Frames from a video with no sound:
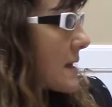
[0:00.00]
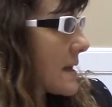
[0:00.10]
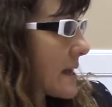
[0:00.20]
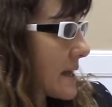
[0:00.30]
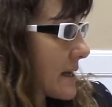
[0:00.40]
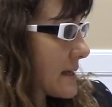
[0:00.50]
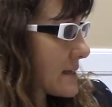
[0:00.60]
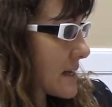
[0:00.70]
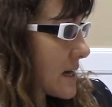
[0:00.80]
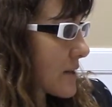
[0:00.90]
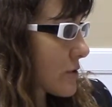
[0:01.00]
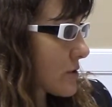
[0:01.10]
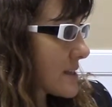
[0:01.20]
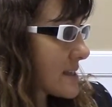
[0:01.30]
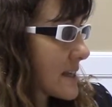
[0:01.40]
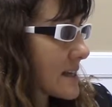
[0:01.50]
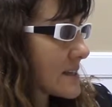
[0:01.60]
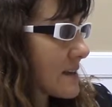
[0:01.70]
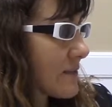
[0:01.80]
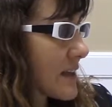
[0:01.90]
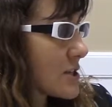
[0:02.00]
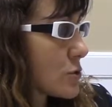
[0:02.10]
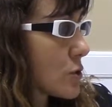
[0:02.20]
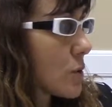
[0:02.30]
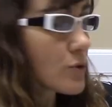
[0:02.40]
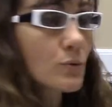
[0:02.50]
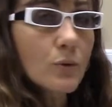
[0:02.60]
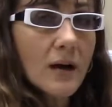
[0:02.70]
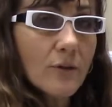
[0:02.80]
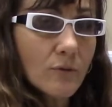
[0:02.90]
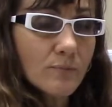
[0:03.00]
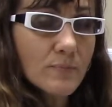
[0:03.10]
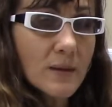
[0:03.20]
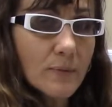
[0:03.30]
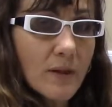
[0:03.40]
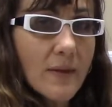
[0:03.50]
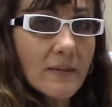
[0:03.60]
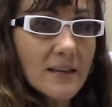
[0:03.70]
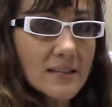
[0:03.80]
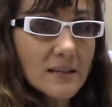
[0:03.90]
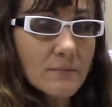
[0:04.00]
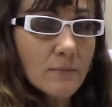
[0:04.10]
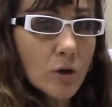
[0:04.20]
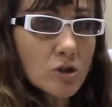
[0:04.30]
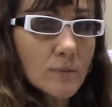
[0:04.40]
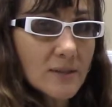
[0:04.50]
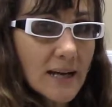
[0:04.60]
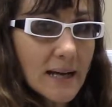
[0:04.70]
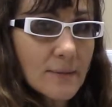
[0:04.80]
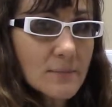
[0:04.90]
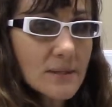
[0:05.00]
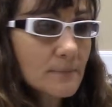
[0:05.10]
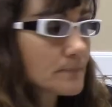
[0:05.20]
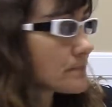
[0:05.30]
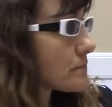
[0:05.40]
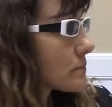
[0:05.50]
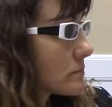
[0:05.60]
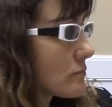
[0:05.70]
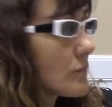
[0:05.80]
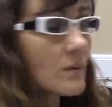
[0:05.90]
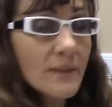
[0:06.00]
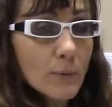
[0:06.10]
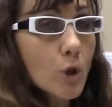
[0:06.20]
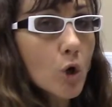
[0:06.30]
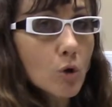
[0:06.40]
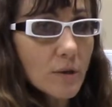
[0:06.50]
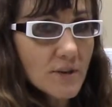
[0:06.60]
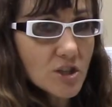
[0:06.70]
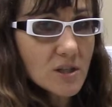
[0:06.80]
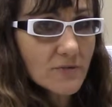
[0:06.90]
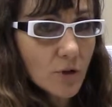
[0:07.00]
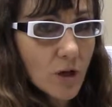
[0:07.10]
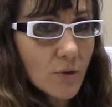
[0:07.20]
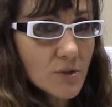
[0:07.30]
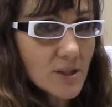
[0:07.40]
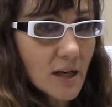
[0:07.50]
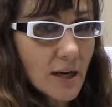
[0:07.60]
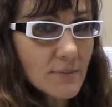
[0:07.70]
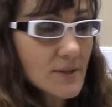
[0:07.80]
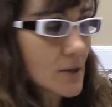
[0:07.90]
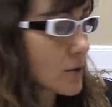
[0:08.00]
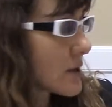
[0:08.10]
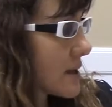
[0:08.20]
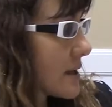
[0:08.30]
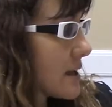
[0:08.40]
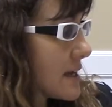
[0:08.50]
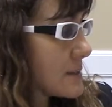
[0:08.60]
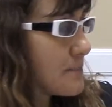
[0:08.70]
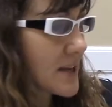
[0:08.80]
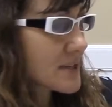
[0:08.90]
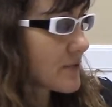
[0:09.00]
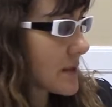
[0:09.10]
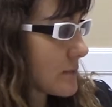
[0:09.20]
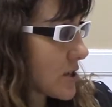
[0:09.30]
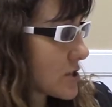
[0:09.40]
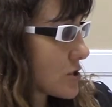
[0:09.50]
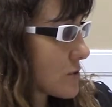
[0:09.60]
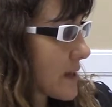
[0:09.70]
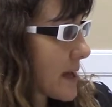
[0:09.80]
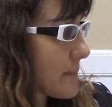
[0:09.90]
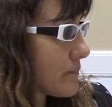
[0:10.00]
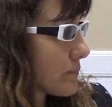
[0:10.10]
And other listings, if they do go through other people and they list it multiple times, they will owe commissions for all those times. So it's best for them not to do that.